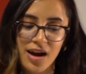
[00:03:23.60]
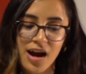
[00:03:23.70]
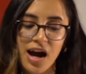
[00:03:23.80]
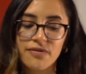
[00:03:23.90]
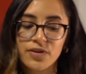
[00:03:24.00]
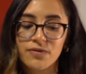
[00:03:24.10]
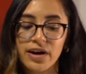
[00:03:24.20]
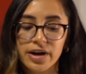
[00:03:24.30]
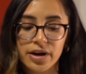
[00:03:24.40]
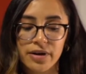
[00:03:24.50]
I feel
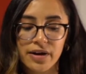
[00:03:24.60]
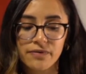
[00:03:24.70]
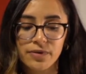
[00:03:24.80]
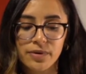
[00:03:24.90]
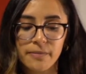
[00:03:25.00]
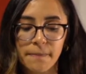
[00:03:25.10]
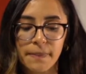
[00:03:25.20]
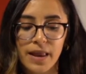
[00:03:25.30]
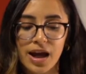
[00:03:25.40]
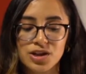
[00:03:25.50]
very grateful.
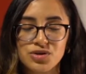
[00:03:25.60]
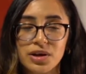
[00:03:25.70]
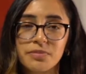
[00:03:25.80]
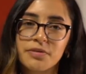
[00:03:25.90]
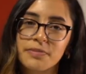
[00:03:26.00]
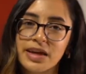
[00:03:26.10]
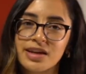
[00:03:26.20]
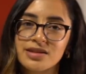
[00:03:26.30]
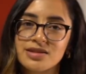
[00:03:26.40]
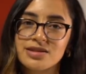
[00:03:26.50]
I dream of
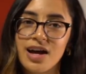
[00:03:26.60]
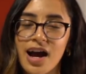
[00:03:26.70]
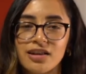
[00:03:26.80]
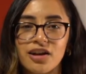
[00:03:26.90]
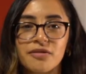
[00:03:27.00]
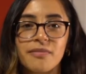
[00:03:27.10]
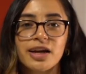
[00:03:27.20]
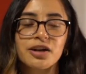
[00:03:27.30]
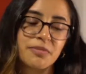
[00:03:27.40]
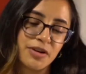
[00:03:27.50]
peace. I love
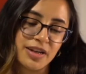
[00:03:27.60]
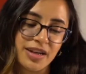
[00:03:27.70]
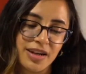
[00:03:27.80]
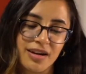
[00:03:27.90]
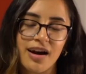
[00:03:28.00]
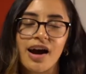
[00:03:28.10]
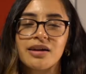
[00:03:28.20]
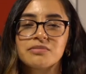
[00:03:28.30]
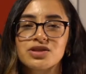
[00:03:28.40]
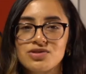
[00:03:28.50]
my community. I
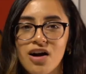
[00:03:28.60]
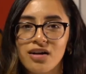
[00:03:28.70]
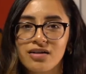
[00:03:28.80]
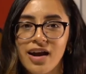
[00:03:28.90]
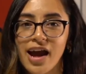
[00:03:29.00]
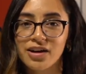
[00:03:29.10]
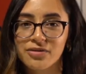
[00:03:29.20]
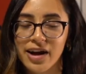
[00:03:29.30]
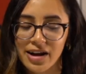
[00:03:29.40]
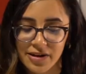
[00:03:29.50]
am strong and
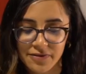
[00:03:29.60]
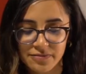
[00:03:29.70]
creative.